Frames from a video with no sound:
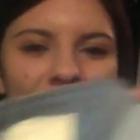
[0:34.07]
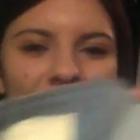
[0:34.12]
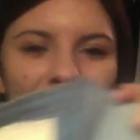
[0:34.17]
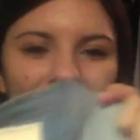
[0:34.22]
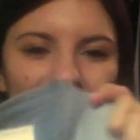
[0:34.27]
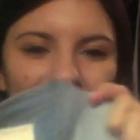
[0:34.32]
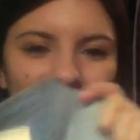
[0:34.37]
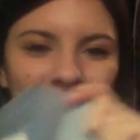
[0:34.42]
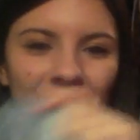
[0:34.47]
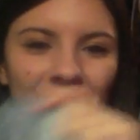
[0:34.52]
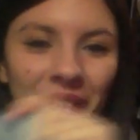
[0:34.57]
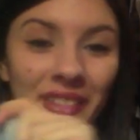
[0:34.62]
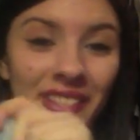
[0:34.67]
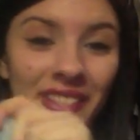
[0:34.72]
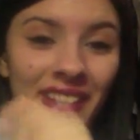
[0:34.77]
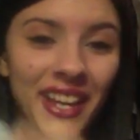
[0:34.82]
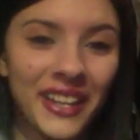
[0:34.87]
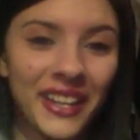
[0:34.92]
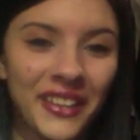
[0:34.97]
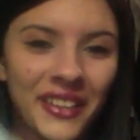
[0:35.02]
I don't know, it's
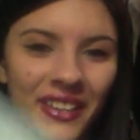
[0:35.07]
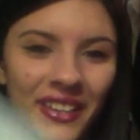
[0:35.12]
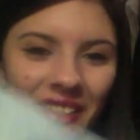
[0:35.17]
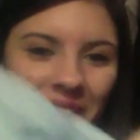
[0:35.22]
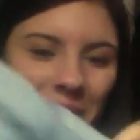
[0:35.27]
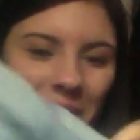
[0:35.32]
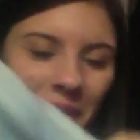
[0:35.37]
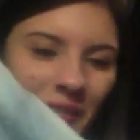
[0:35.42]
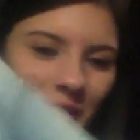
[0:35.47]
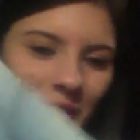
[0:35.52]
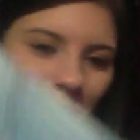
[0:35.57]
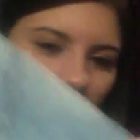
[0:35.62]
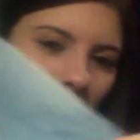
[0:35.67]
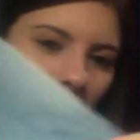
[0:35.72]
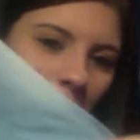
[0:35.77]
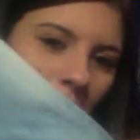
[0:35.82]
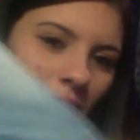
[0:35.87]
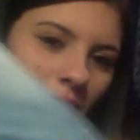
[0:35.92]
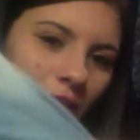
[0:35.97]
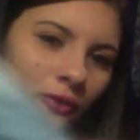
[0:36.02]
kind of hard to
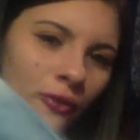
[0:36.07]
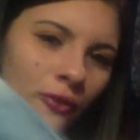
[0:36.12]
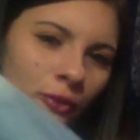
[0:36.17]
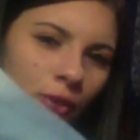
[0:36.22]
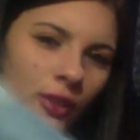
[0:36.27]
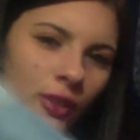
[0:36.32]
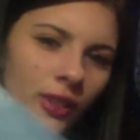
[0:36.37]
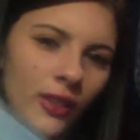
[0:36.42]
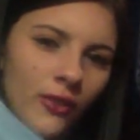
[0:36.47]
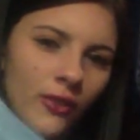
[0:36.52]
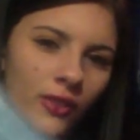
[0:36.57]
explain, but it's really,